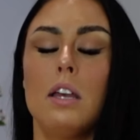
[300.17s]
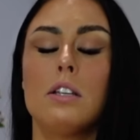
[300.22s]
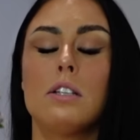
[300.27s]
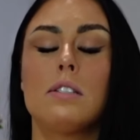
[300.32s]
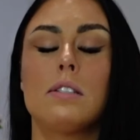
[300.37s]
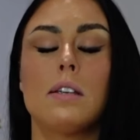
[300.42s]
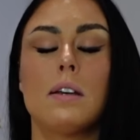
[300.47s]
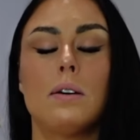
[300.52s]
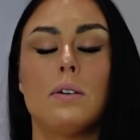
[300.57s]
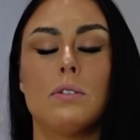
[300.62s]

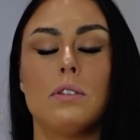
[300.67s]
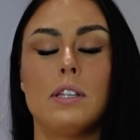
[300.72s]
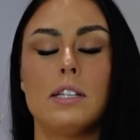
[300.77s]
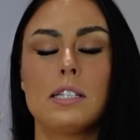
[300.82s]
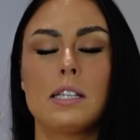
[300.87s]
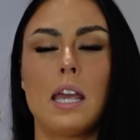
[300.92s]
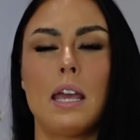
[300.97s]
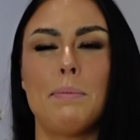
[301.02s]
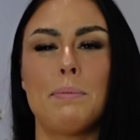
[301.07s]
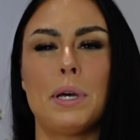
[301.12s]
So
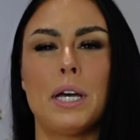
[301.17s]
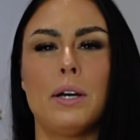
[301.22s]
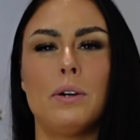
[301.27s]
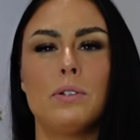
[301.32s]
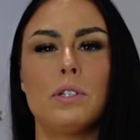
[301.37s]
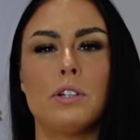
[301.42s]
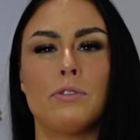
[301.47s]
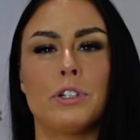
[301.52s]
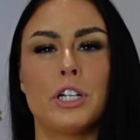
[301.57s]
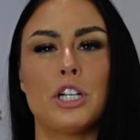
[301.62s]
this came
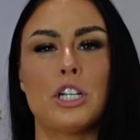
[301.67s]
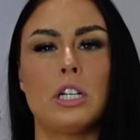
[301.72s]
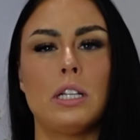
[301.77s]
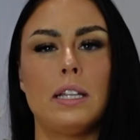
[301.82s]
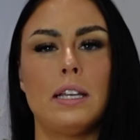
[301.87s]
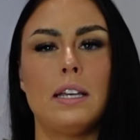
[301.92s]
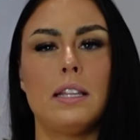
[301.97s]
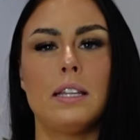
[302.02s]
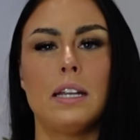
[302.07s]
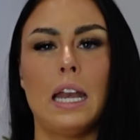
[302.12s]
out
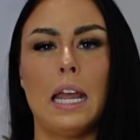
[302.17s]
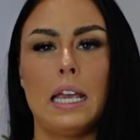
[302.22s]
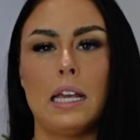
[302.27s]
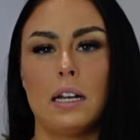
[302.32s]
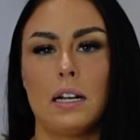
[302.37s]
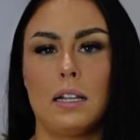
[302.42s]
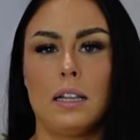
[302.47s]
originally in the Naked